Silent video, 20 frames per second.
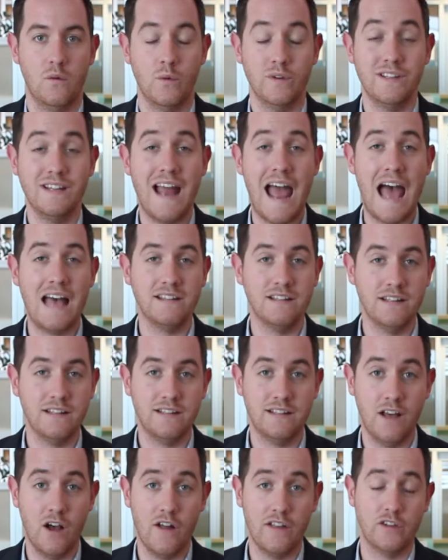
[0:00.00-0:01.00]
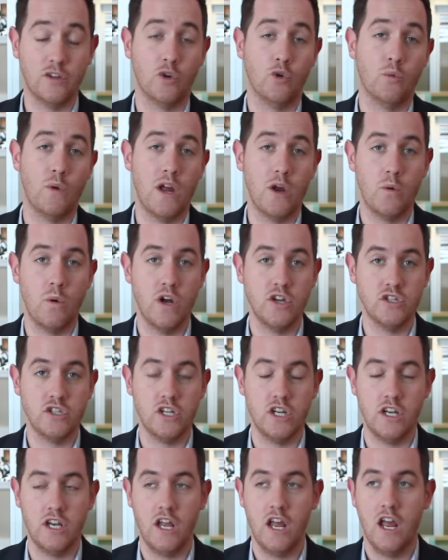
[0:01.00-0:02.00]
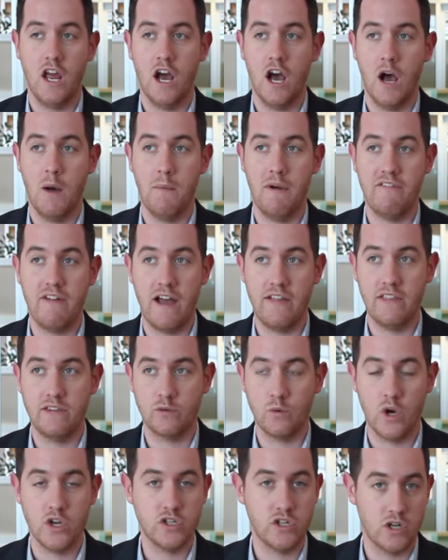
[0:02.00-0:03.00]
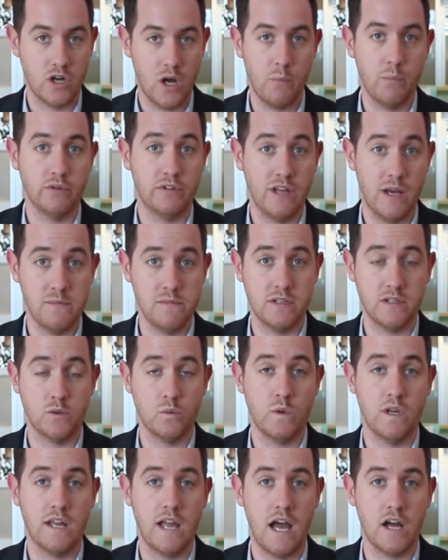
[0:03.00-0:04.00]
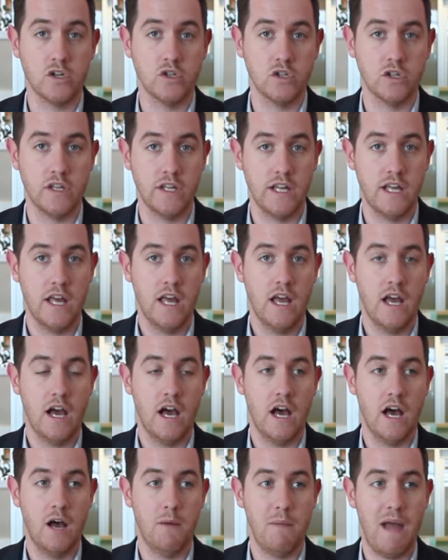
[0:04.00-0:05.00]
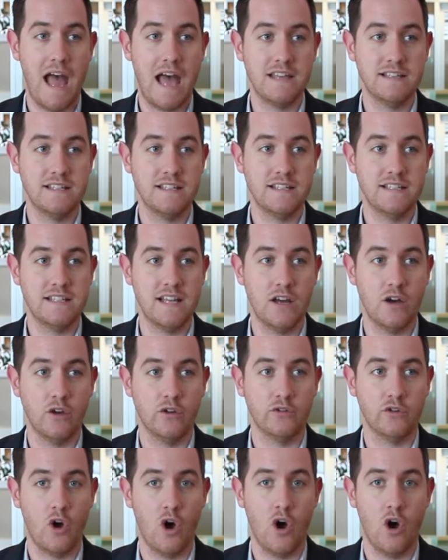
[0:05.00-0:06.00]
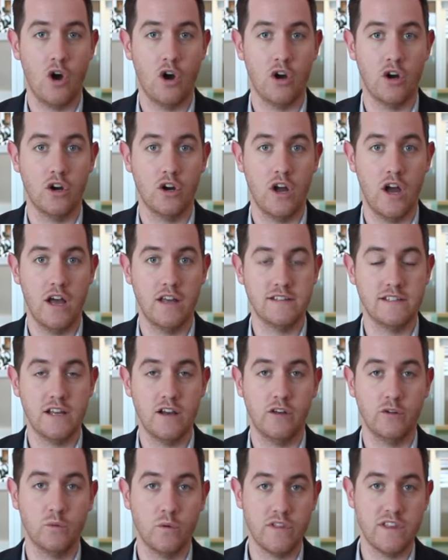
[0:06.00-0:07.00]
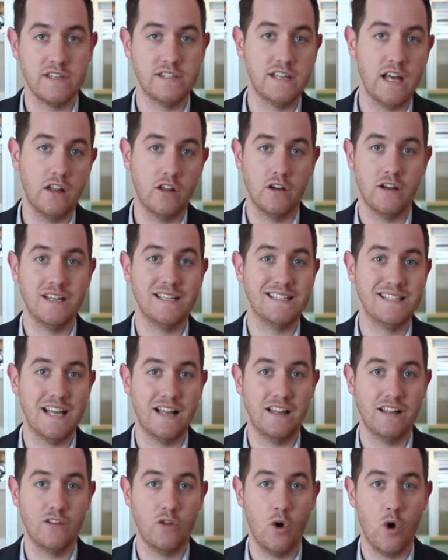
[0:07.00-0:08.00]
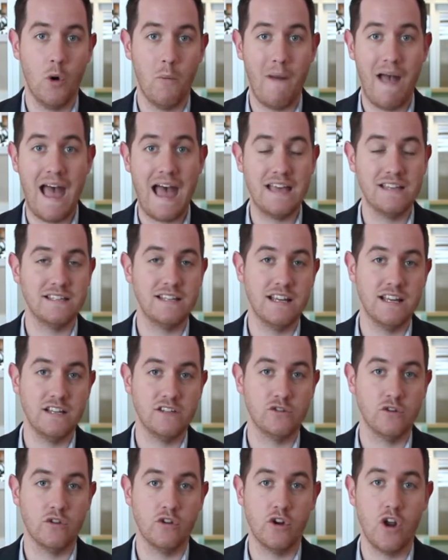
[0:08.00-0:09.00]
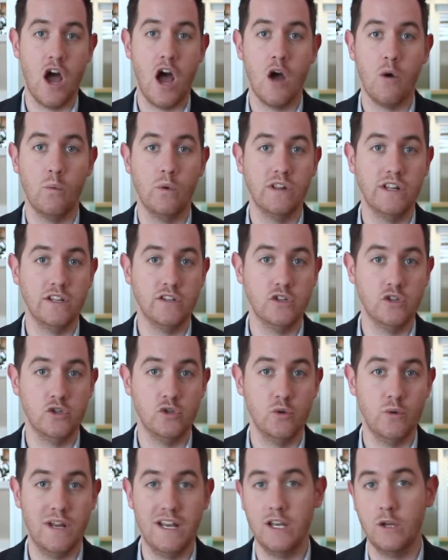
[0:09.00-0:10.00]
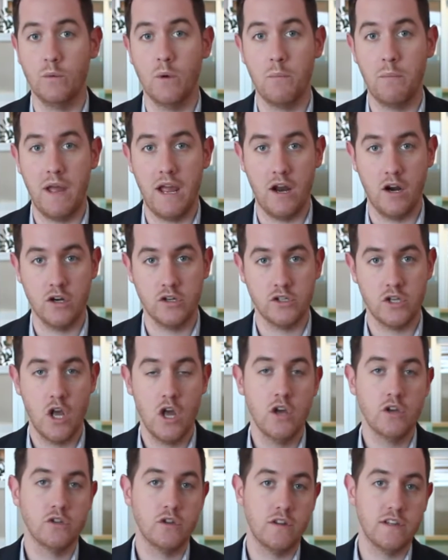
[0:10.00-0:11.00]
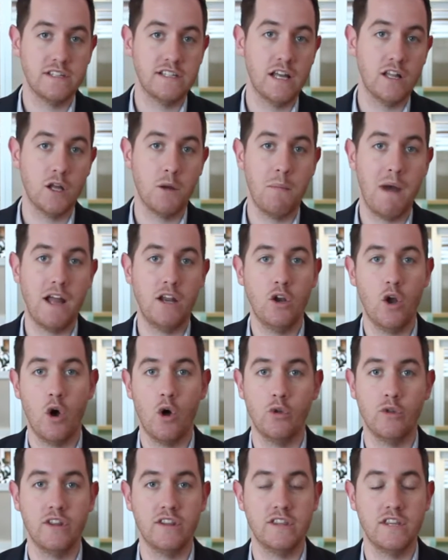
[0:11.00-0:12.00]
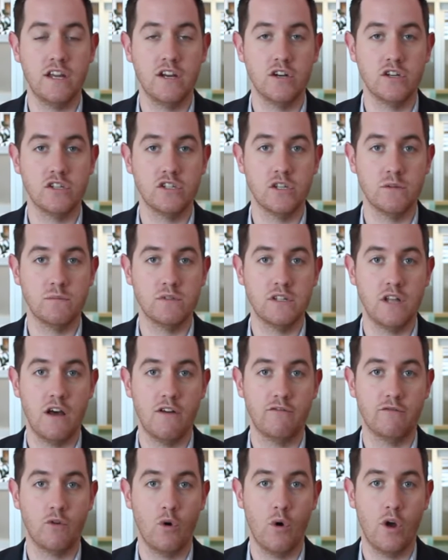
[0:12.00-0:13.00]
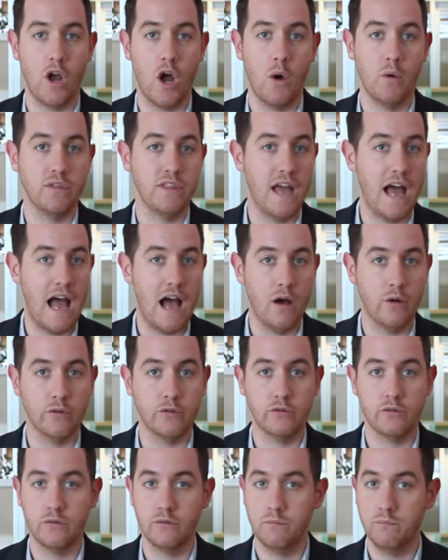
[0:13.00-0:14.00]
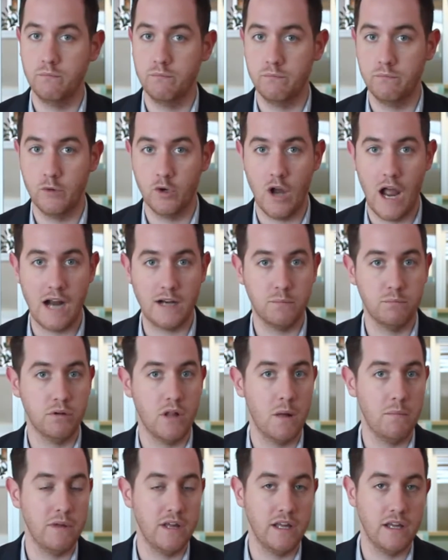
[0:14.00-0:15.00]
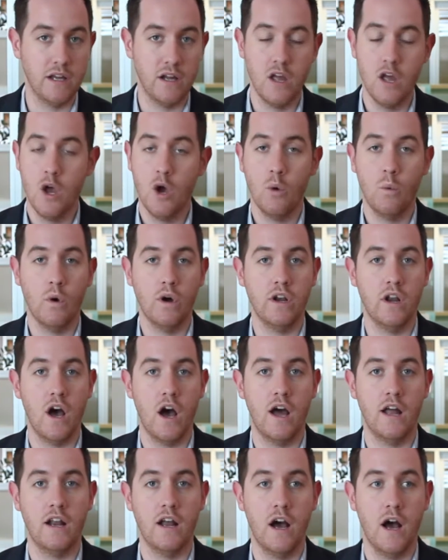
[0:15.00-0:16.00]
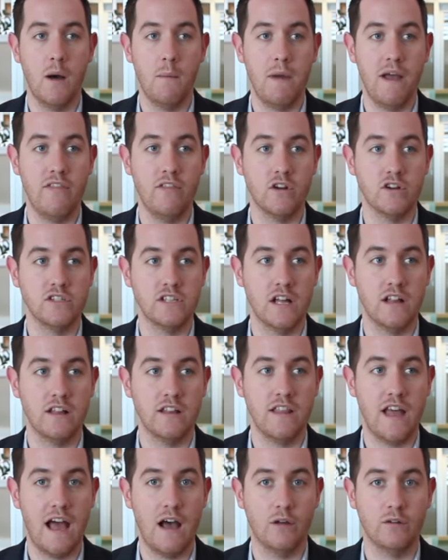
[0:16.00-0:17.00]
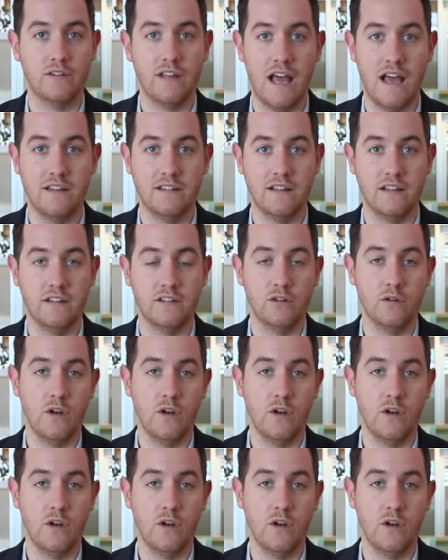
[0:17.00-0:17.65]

What's an as-is sale? It's a great question. Um, I've had this question a couple times this week, actually. Um, as-is sales are uh, sales where the seller is selling the home as is, so they're not willing to do any repairs. So the seller might know that there's some stuff going on with the house, cracked plumbing, whatnot, um, and they're selling the house as is.